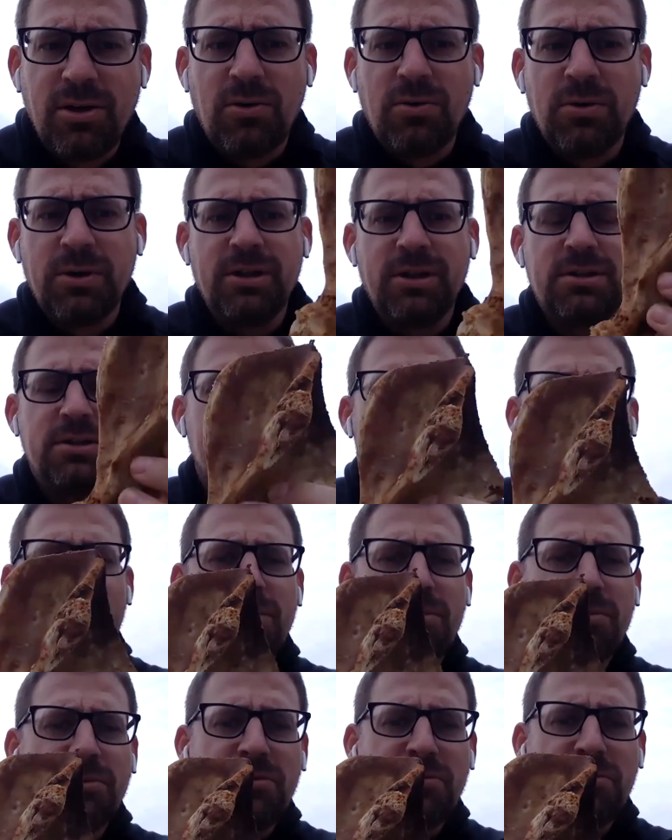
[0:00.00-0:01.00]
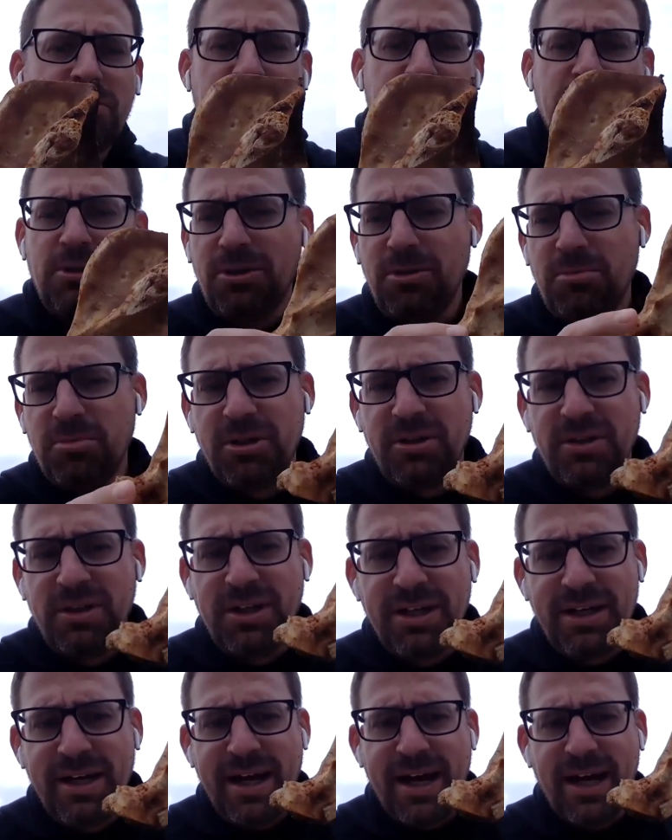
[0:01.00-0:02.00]
going to go through a little bit of
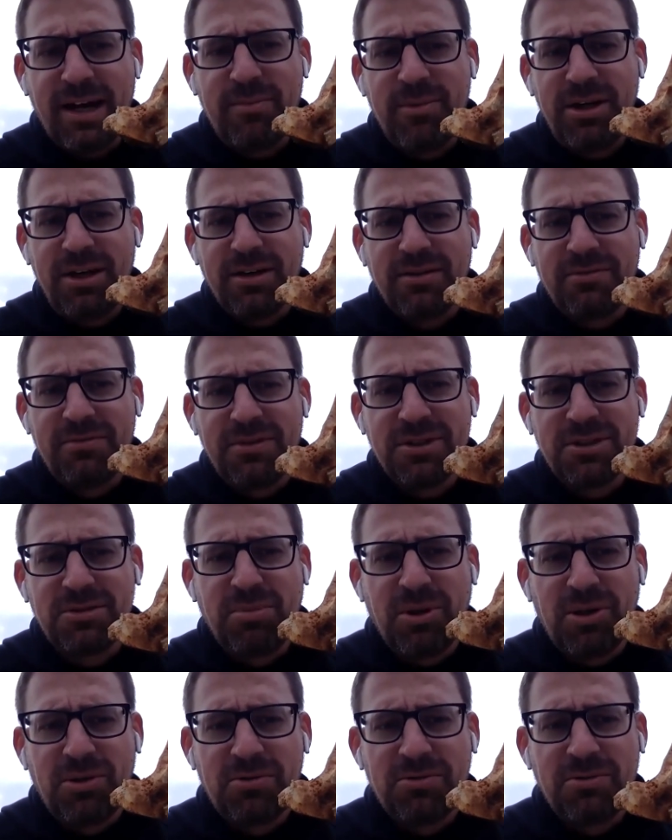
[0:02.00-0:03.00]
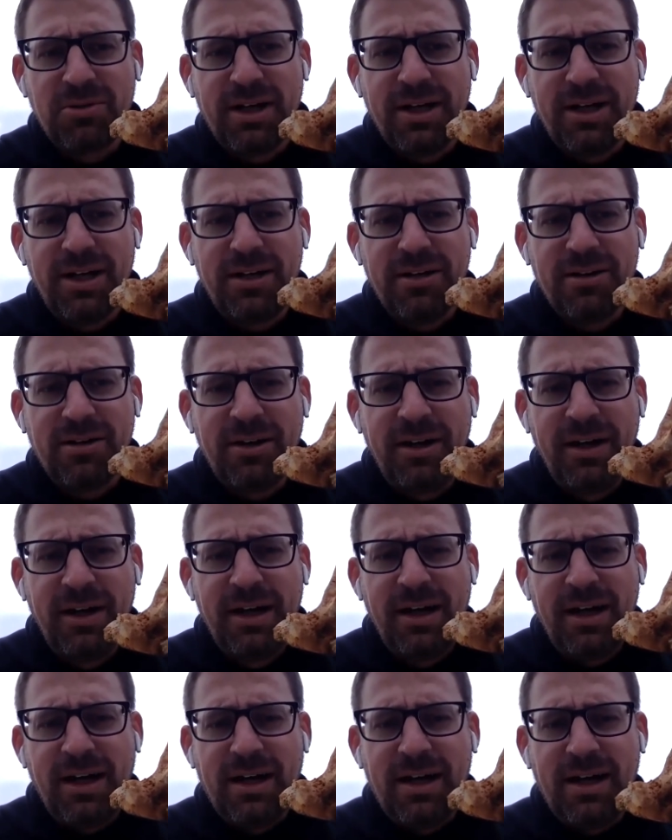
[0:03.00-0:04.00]
the anatomy of this bone right here.
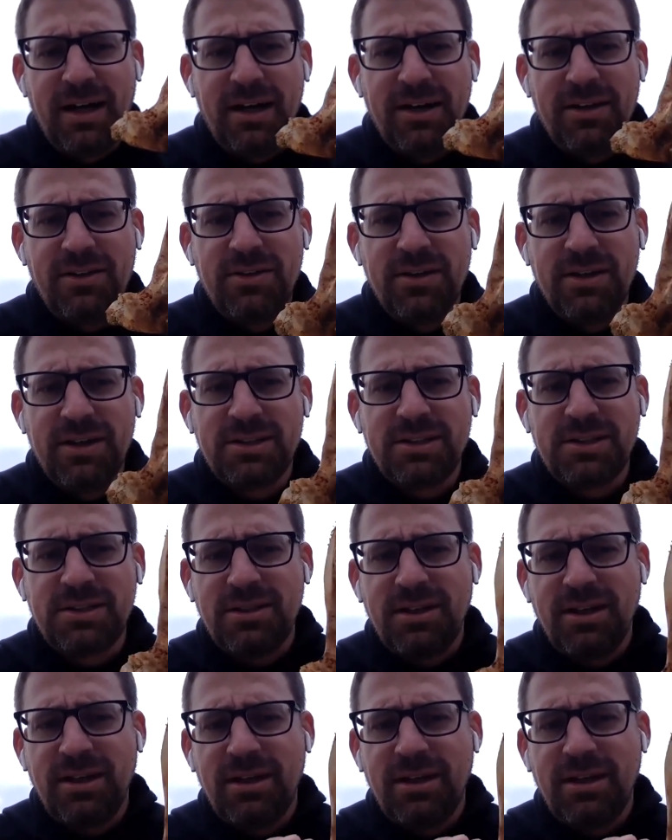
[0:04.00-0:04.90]
This